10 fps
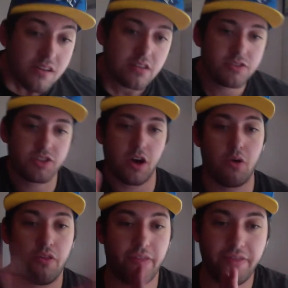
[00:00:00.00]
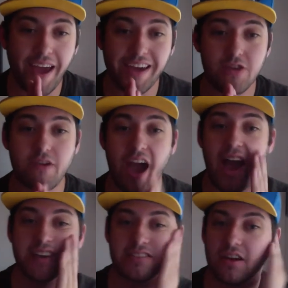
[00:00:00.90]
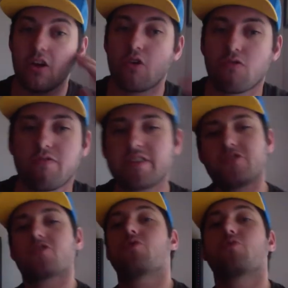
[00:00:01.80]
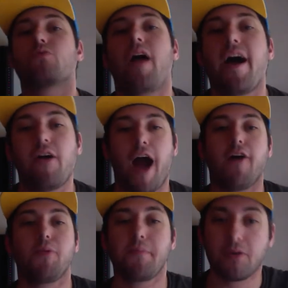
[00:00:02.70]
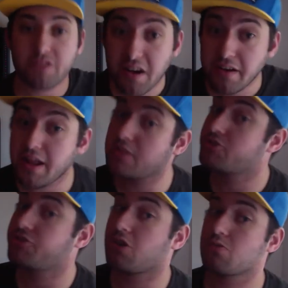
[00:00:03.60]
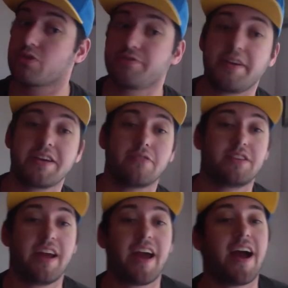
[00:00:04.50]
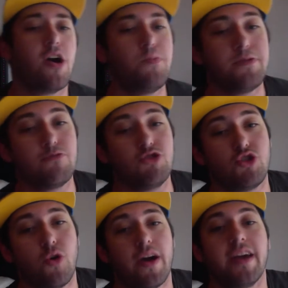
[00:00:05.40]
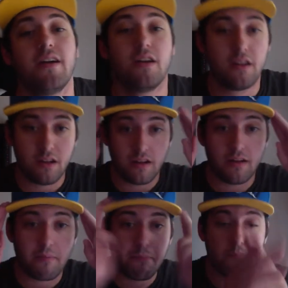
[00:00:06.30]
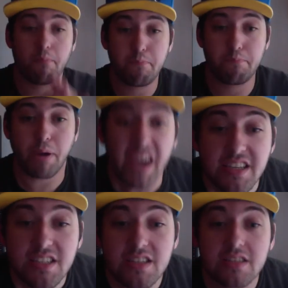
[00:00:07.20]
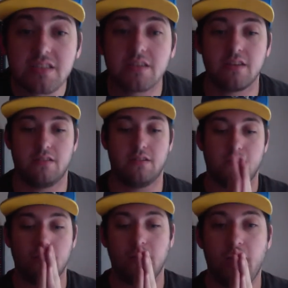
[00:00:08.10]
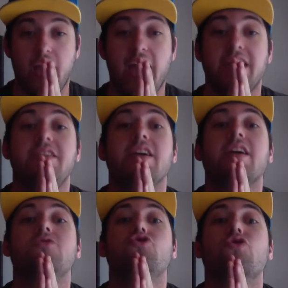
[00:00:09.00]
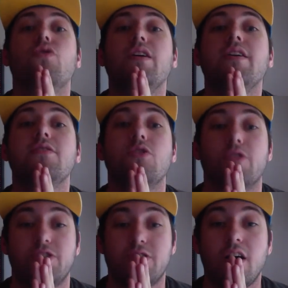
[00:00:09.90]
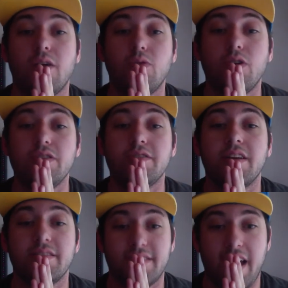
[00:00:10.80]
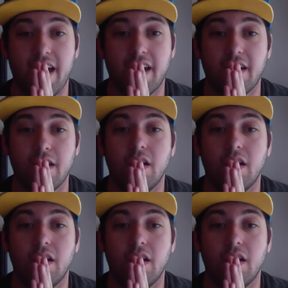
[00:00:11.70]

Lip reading: So, thank you guys. Richard the Guru out. I'll be posting another Star Wars video today. I hope you enjoy. Peace! And enjoy your Star Wars day.